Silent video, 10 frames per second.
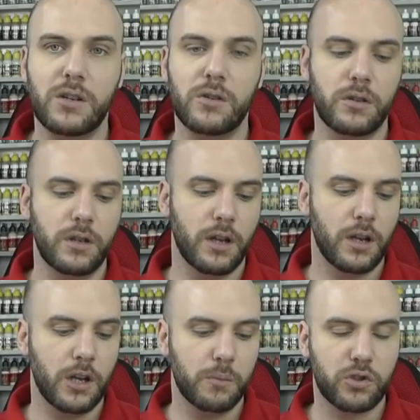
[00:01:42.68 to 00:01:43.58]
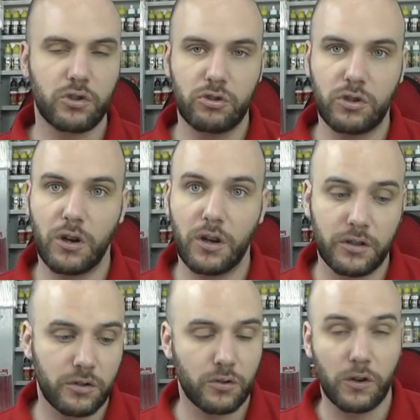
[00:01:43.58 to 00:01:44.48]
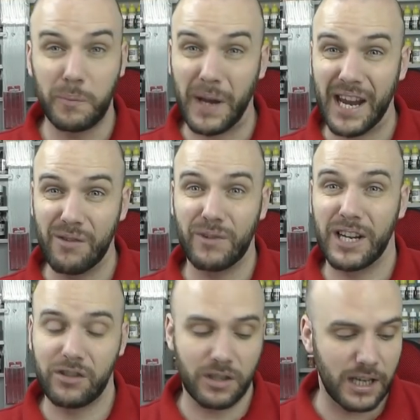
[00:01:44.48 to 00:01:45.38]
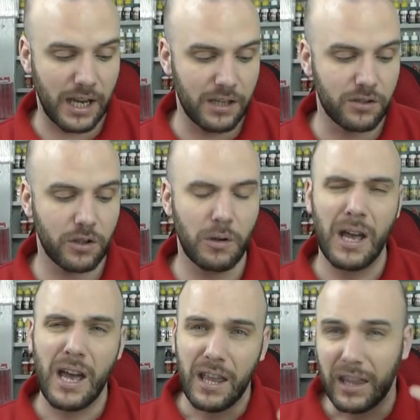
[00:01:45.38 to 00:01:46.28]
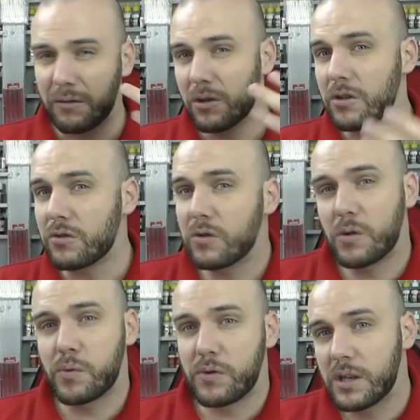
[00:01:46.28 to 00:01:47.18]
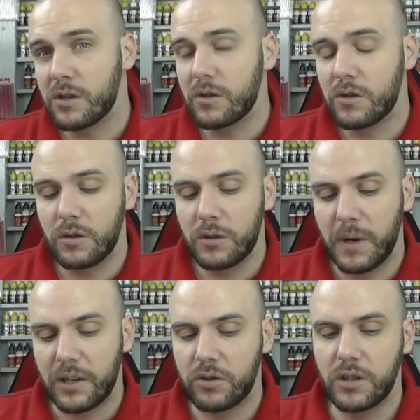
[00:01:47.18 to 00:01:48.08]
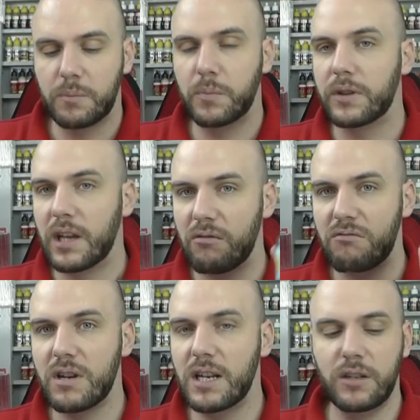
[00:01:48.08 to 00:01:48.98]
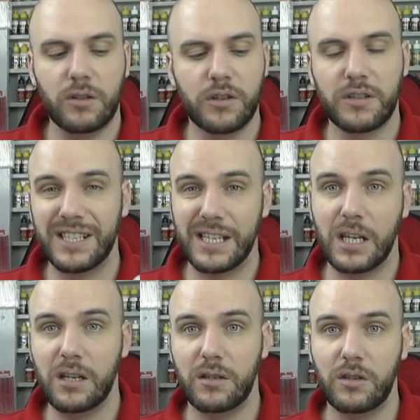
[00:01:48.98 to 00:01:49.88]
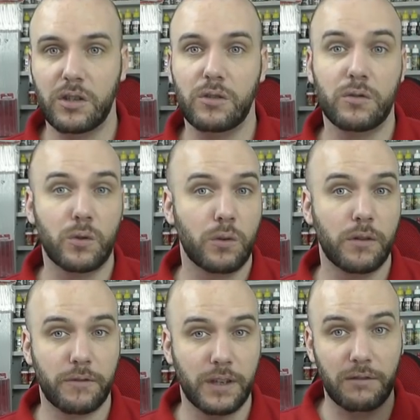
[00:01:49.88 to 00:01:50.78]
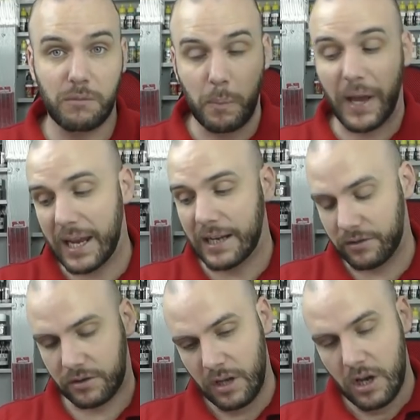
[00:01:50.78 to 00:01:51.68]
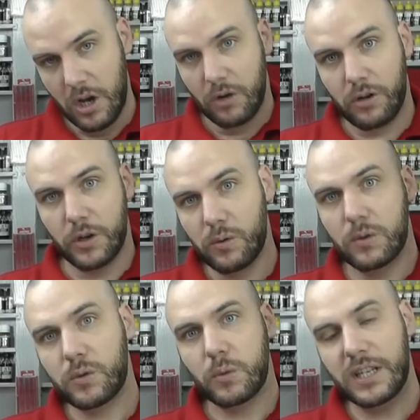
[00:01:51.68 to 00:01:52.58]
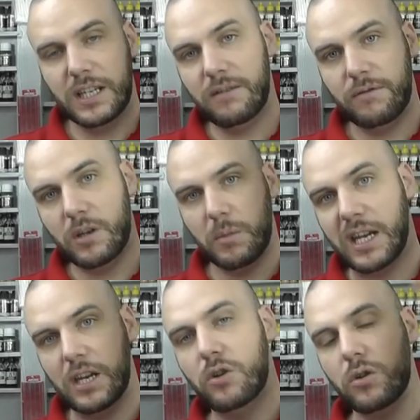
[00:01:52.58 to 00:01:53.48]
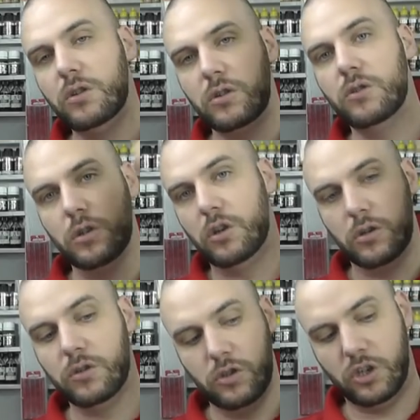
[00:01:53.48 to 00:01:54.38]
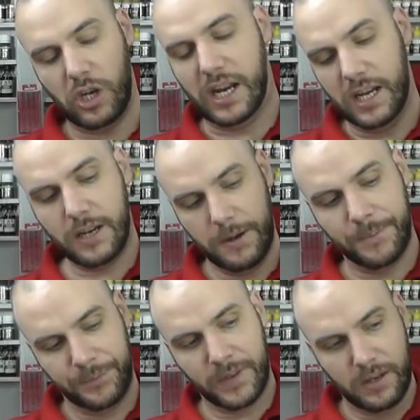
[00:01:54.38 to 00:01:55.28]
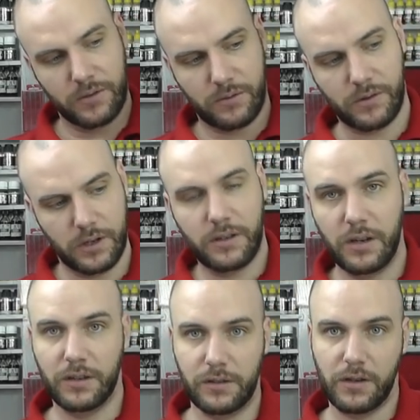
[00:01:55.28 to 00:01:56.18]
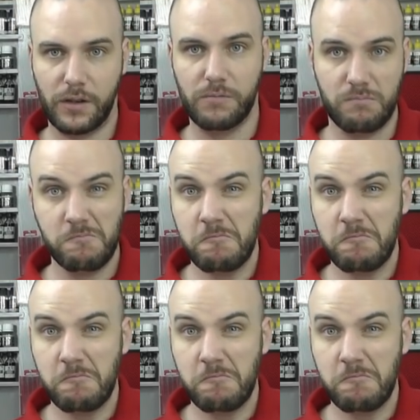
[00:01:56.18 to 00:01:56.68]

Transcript: good um, starter sort of paint range to get into. They've got sort of pretty good colour matches, but they're really nice and easy to use and quite forgiving paints. Right, you always want to give them a good, good, good shake. Right, so